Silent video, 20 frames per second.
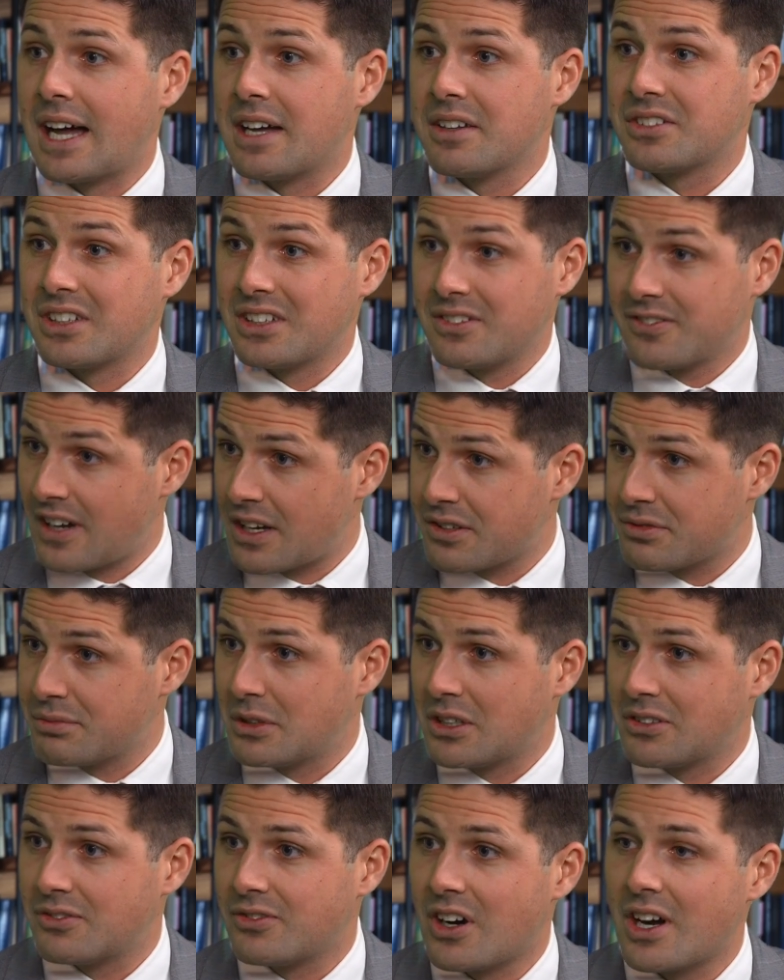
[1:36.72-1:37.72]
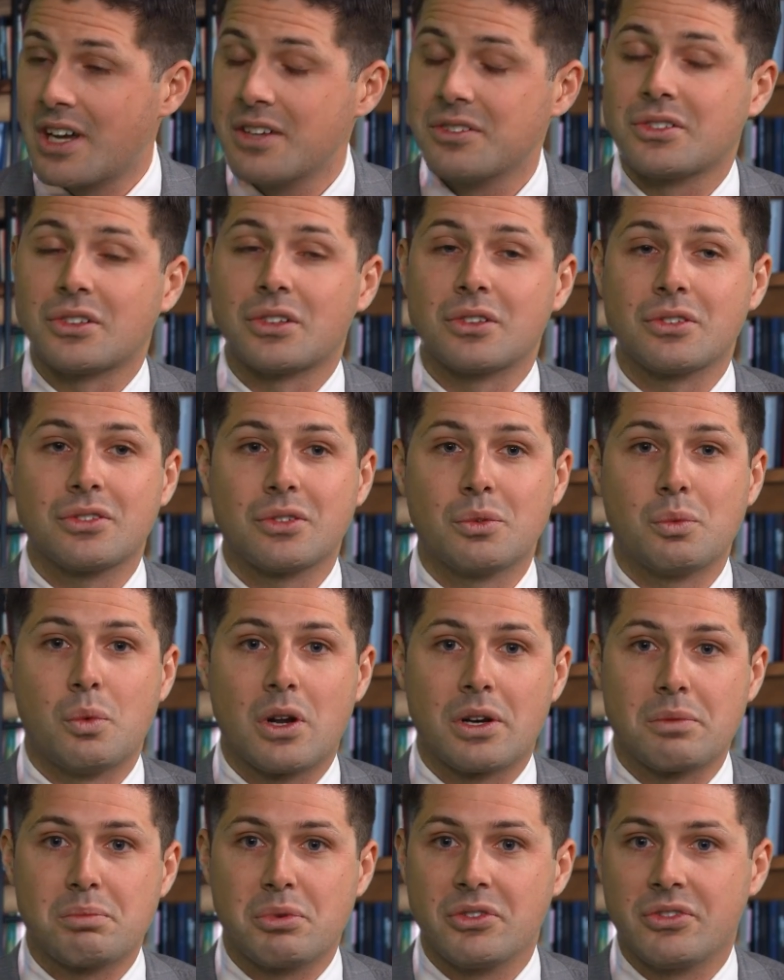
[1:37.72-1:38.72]
as investment advisors,
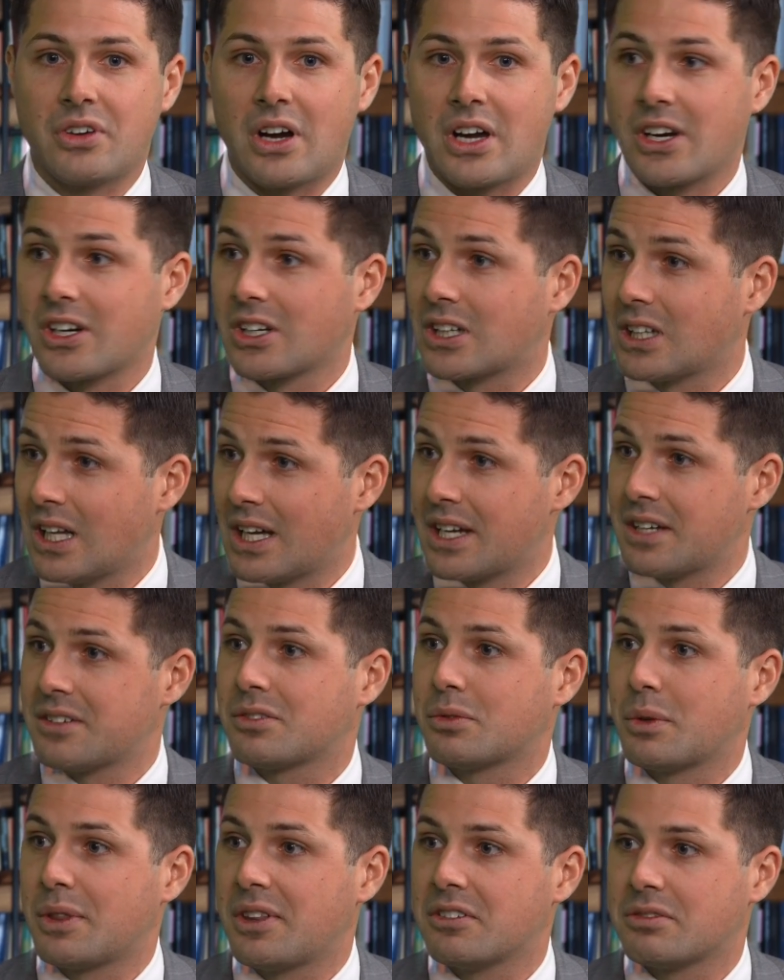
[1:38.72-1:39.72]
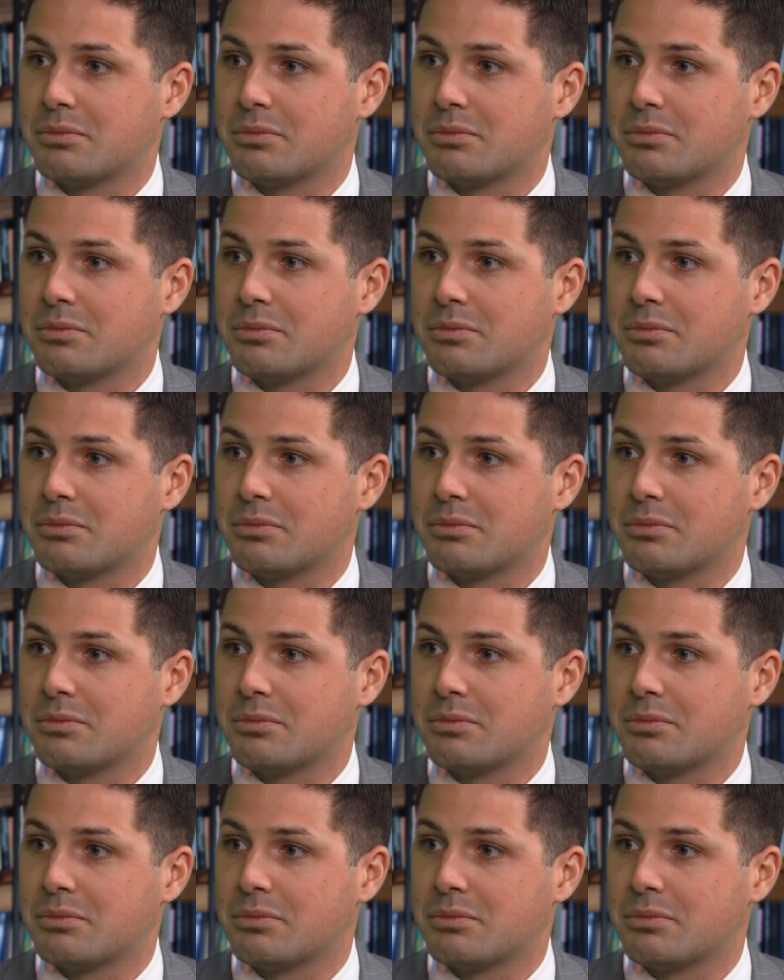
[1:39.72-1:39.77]
want to provide our clients with